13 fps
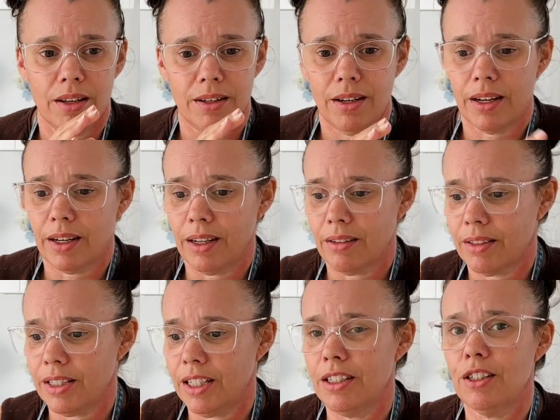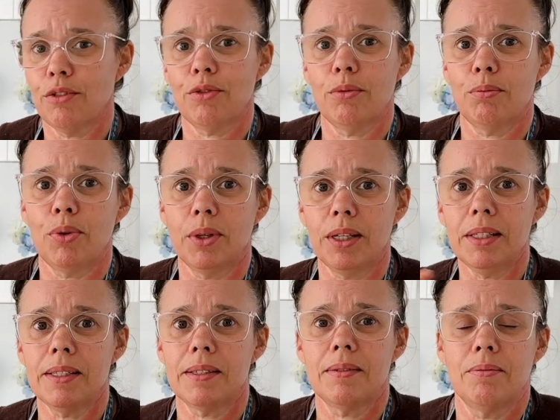nut out 10 different
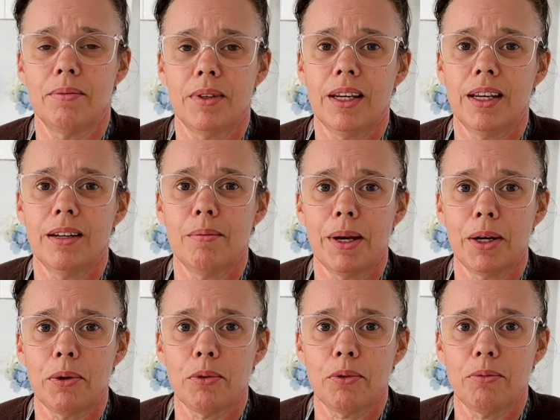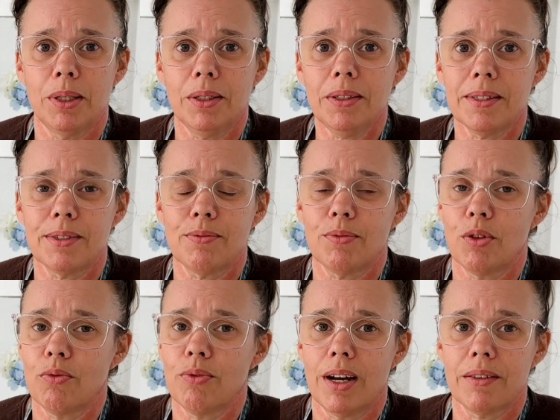points in a matter of minutes
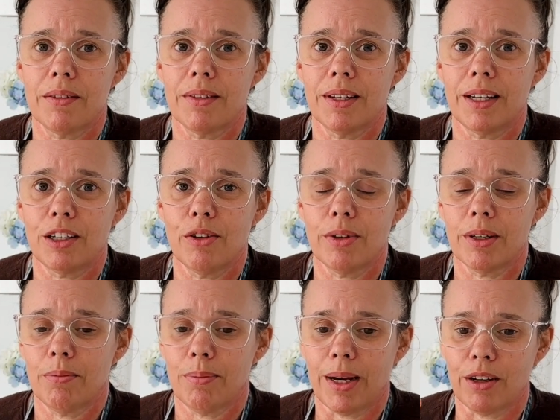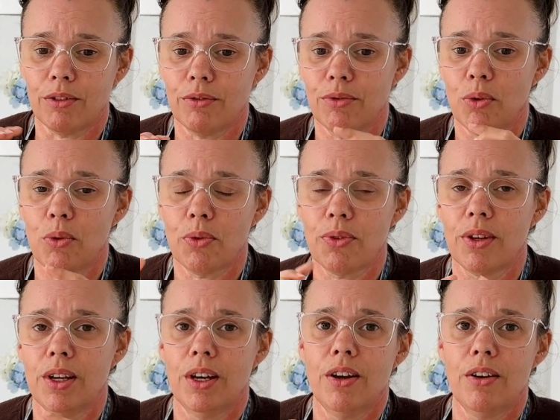rather than going back and forth
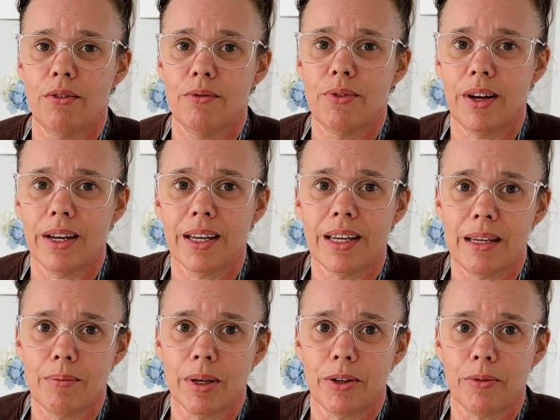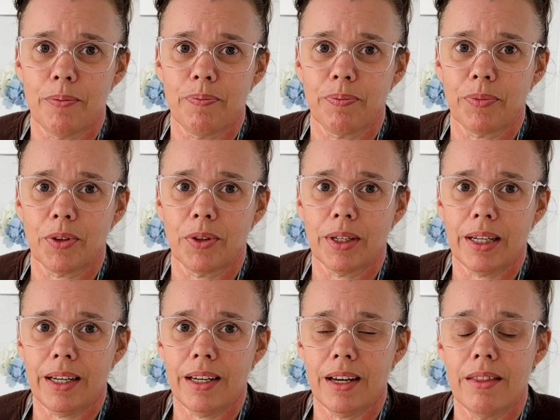via email.
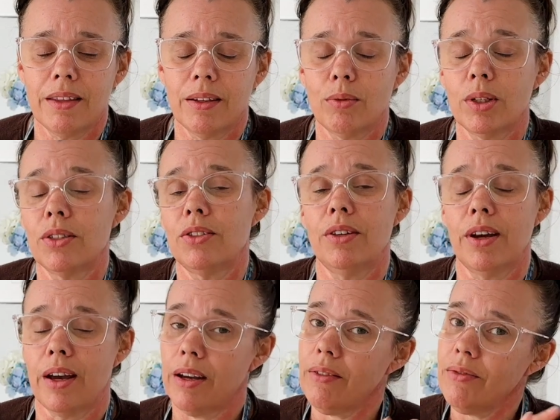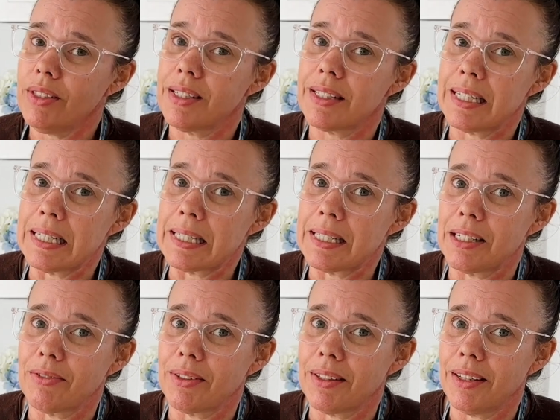Okay, and then once you have discussed
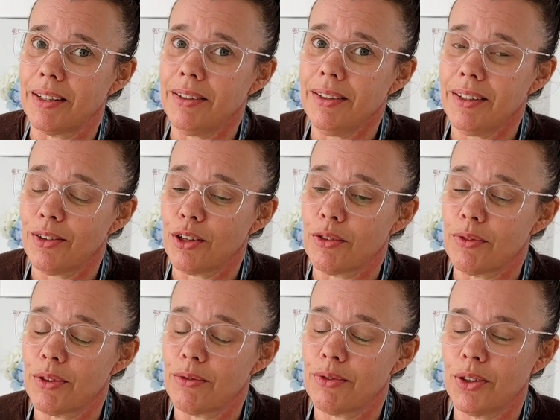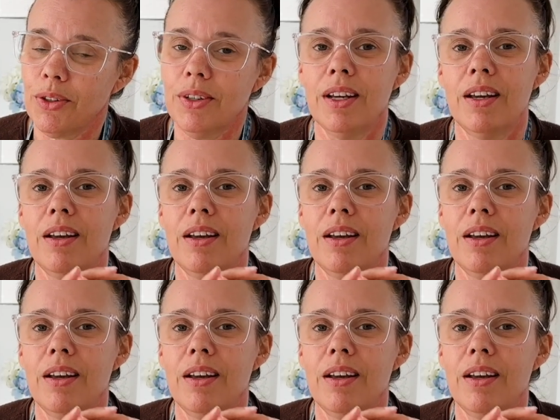everything over the phone,